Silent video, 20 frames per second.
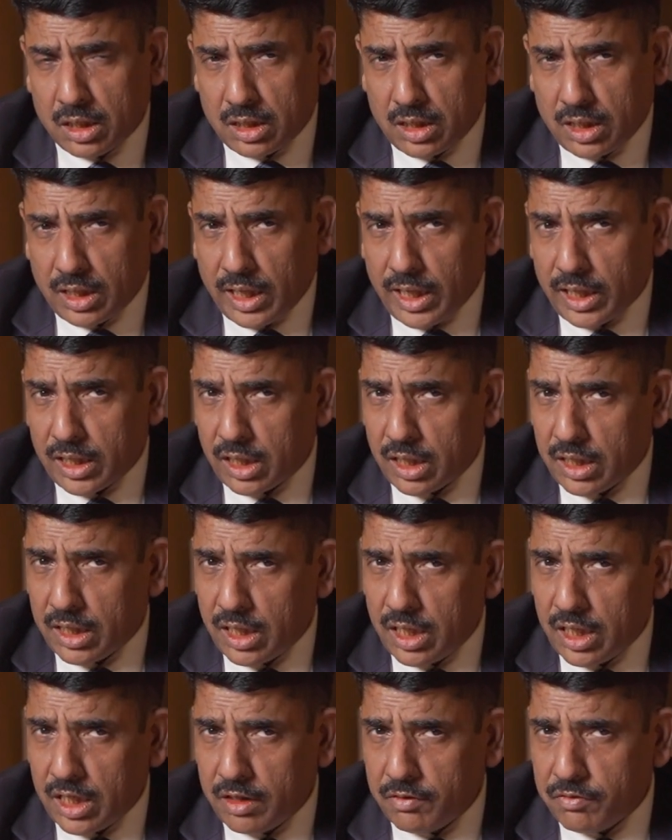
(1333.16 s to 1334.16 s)
track
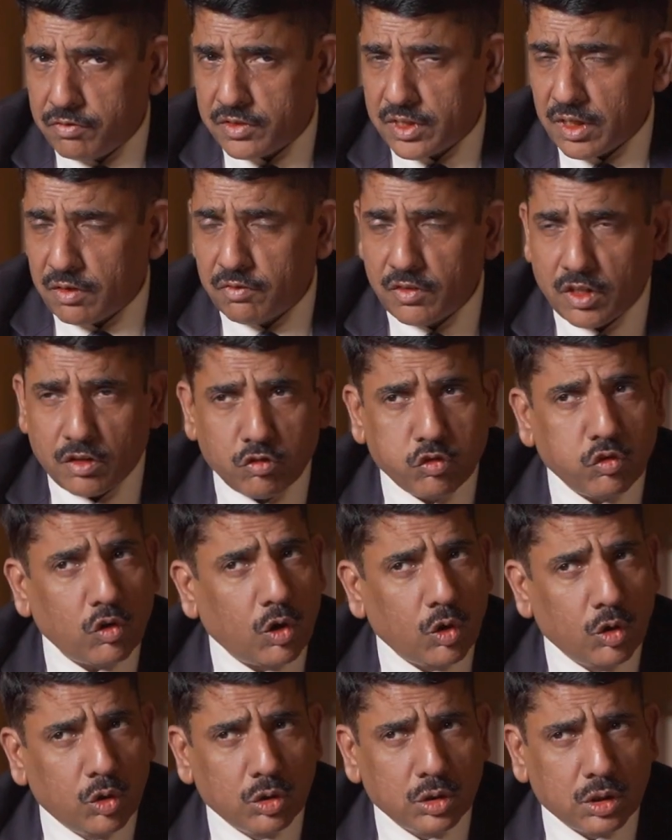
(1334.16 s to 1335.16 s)
really if someone
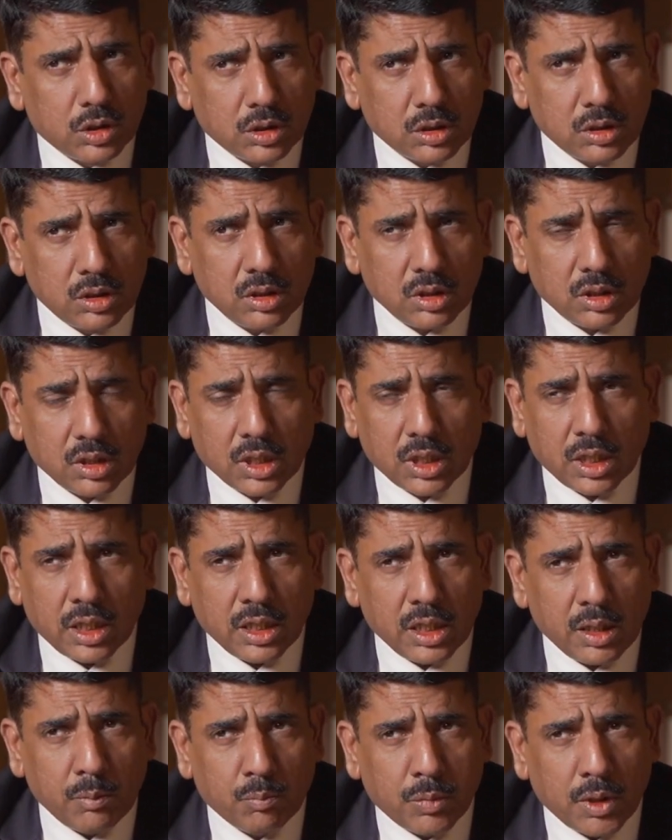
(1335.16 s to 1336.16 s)
follows
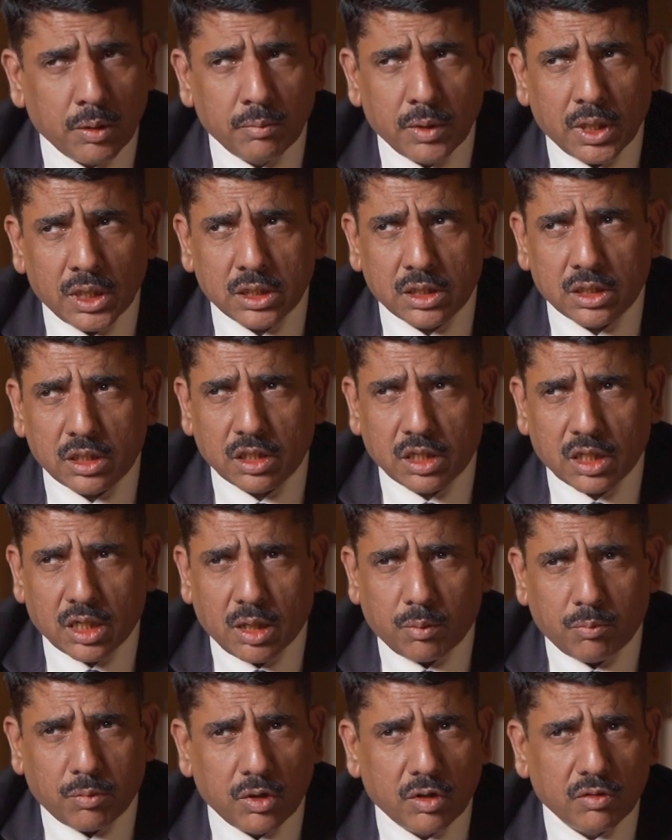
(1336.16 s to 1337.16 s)
and implements a
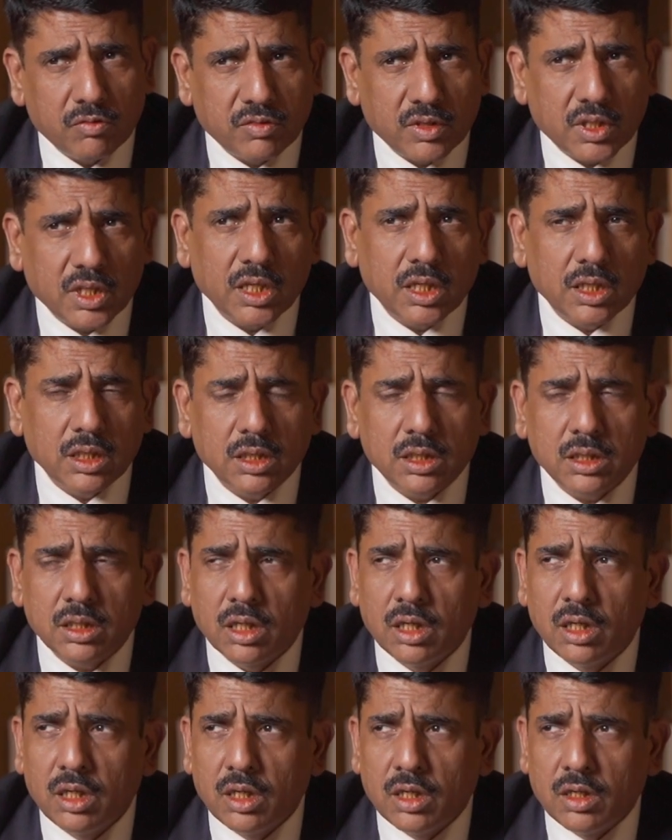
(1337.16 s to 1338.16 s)
couple of things
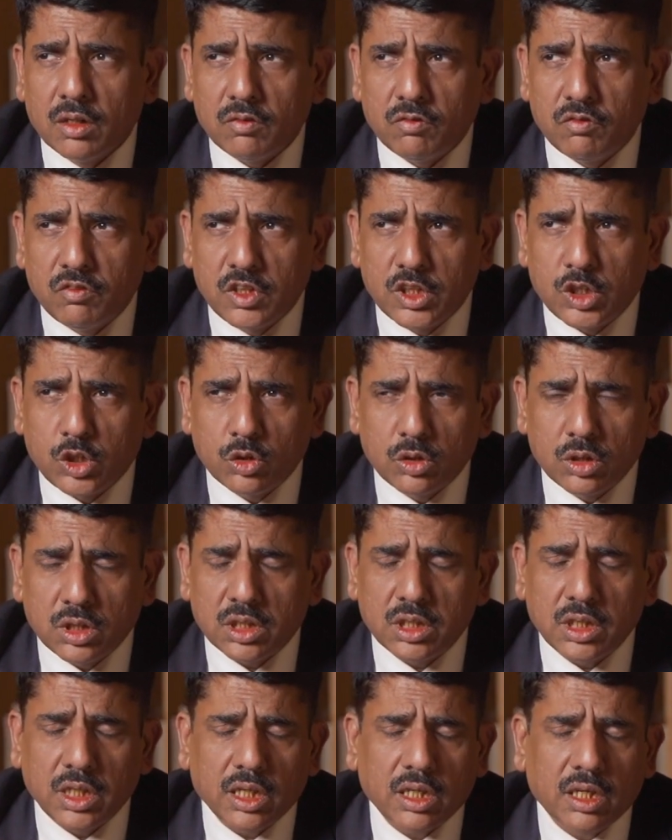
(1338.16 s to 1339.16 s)
we should
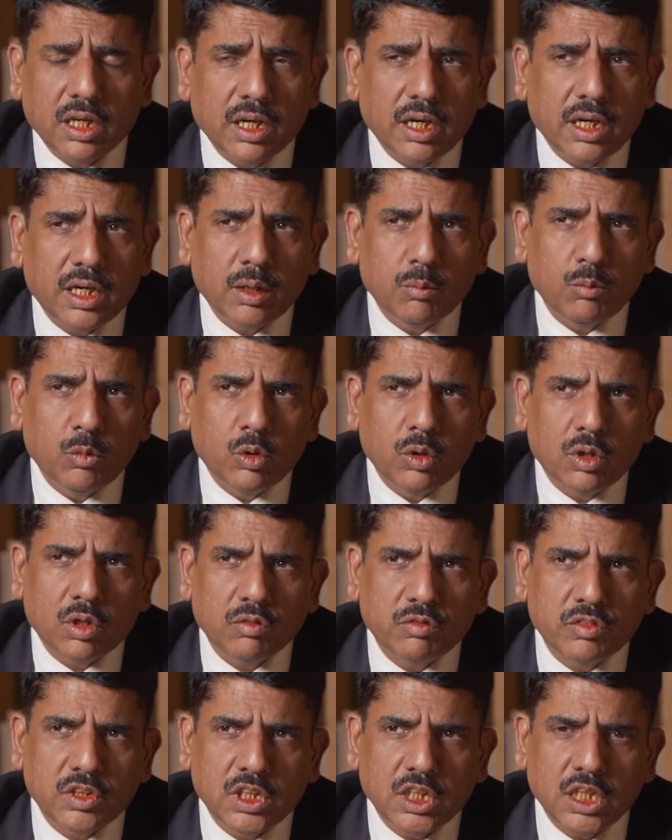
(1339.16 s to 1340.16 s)
see a great amount
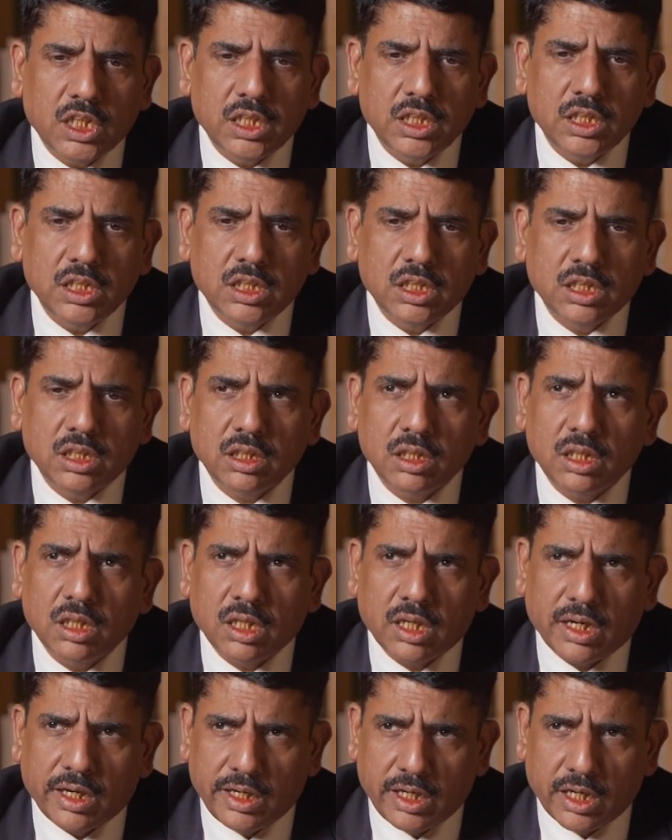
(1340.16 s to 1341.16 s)
of change
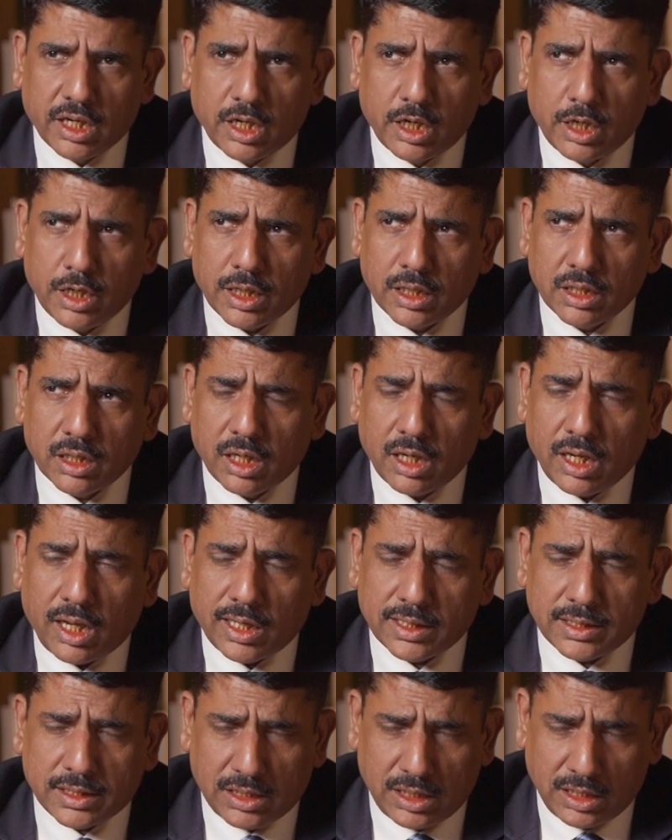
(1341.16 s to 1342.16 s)
clearly. And the
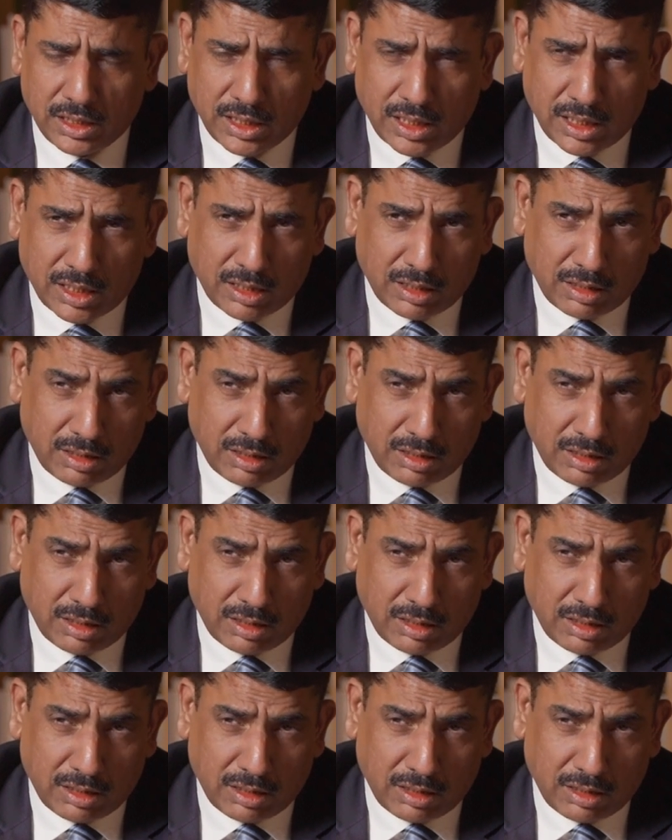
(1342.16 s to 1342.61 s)
last thing that